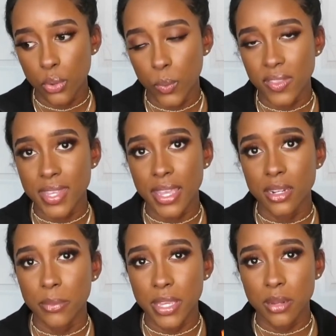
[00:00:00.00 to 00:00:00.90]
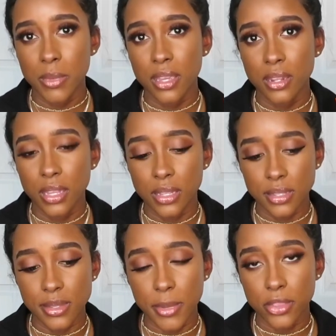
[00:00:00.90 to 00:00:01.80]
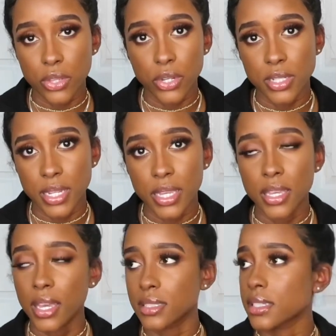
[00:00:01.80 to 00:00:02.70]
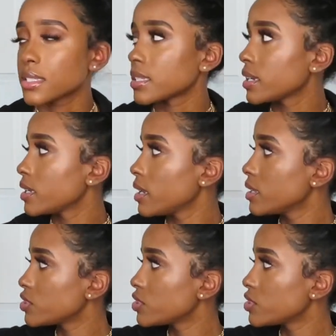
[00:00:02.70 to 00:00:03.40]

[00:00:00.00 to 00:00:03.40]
with taking Apetamin and this is my third day as I said